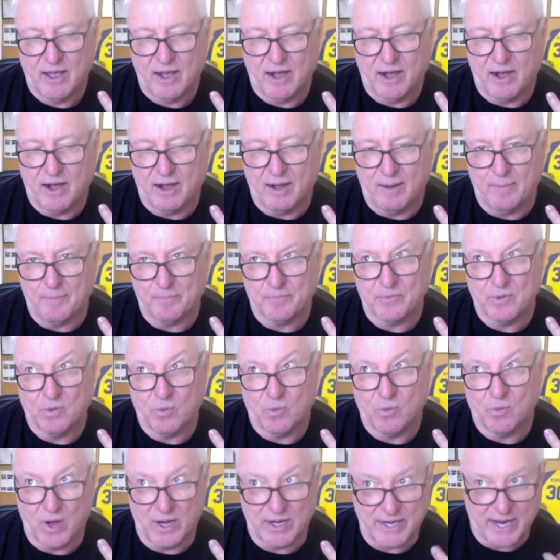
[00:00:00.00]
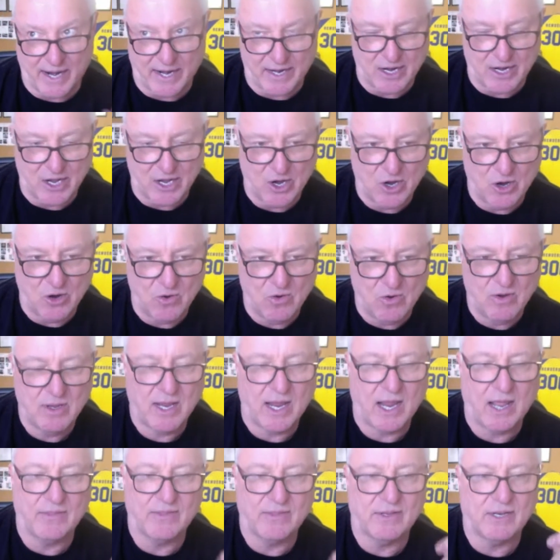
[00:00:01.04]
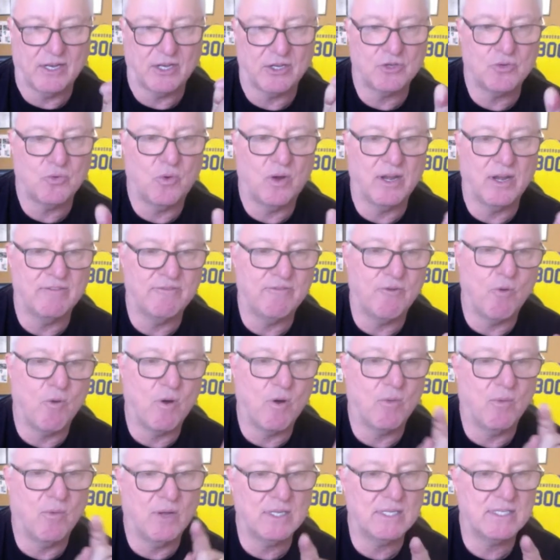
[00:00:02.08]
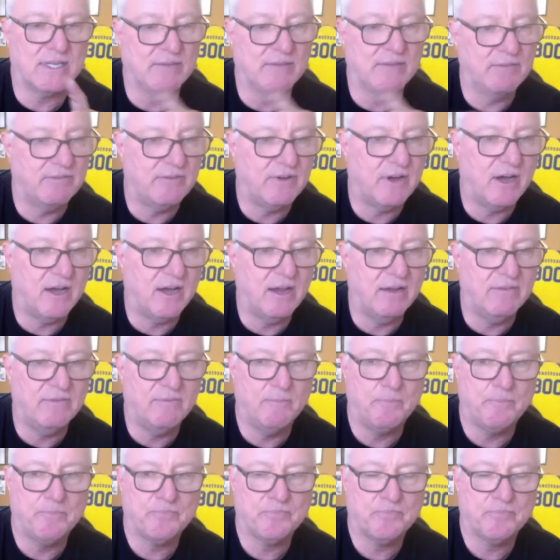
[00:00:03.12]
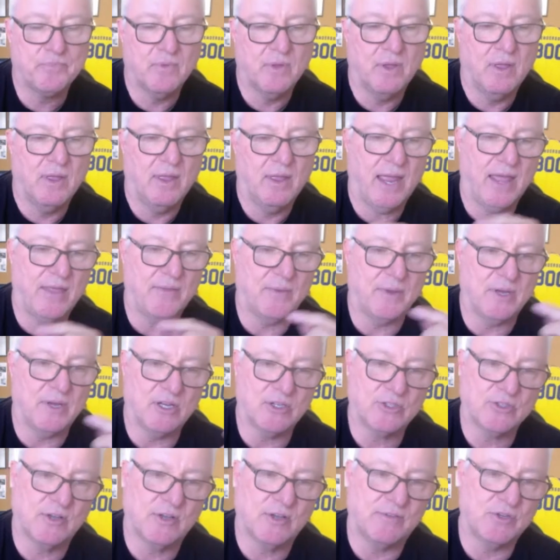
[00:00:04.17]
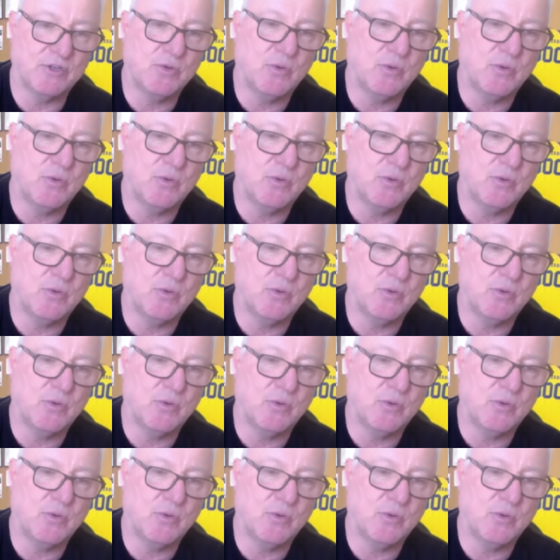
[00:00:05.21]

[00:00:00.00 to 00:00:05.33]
190, and then a 24 175. And we also have a